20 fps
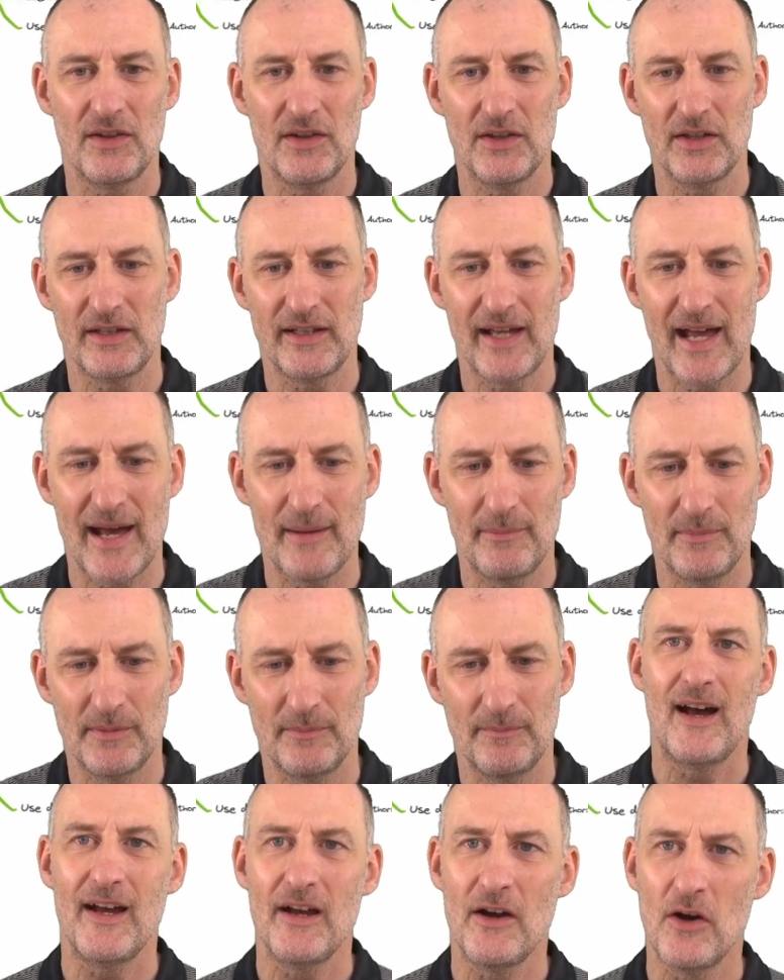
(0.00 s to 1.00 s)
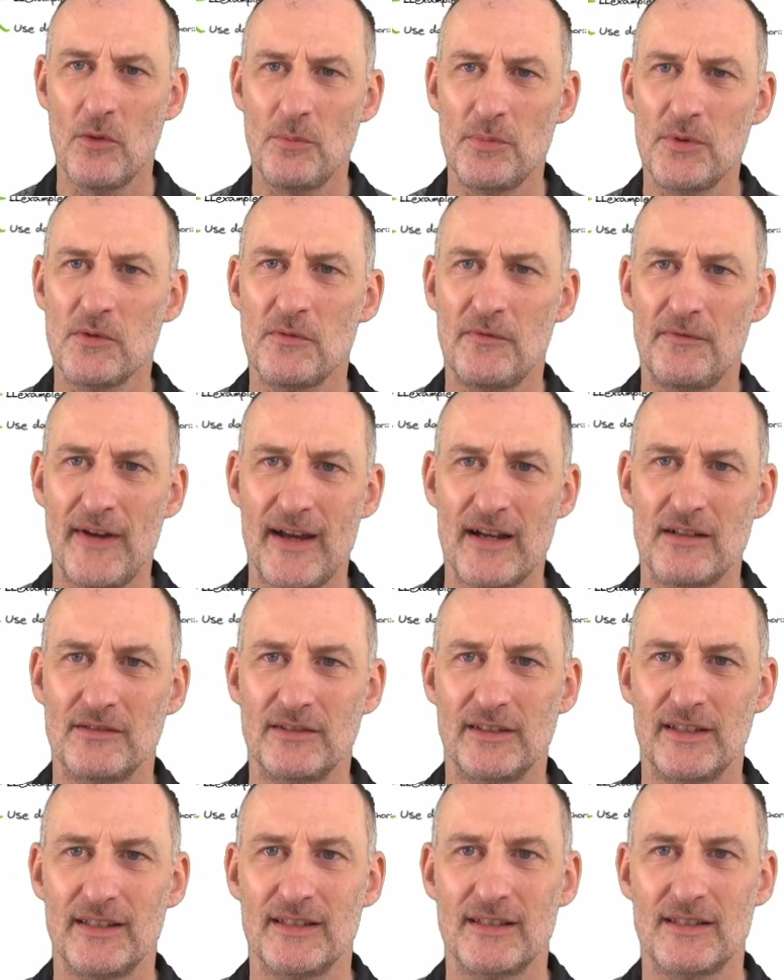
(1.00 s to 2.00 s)
the gap. I hope you have
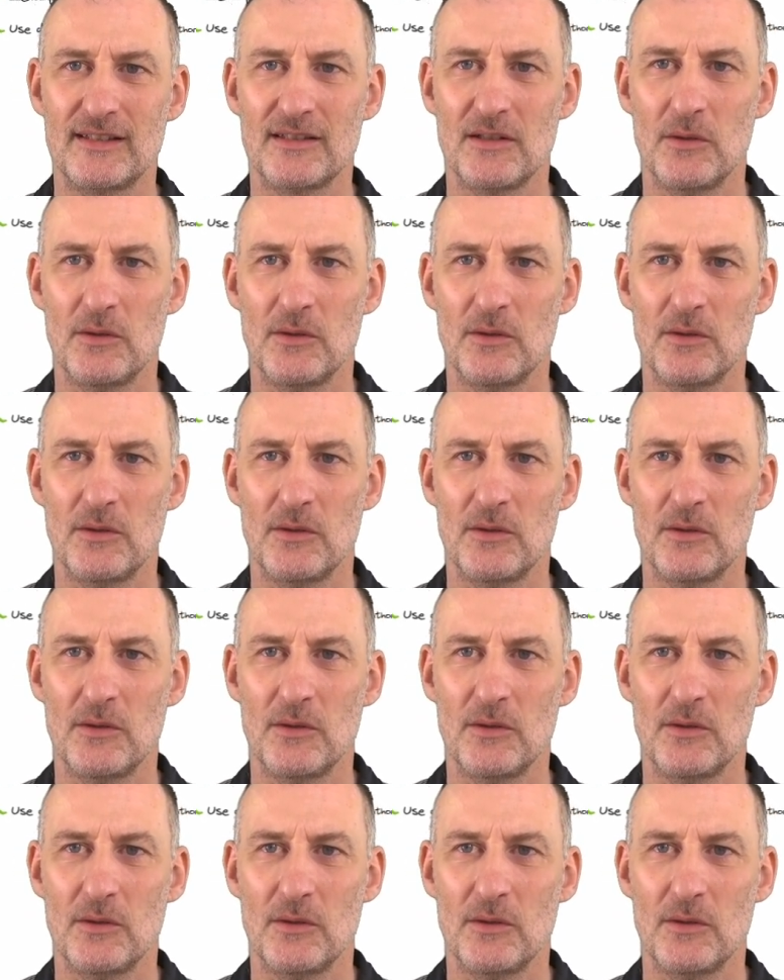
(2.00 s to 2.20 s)
found this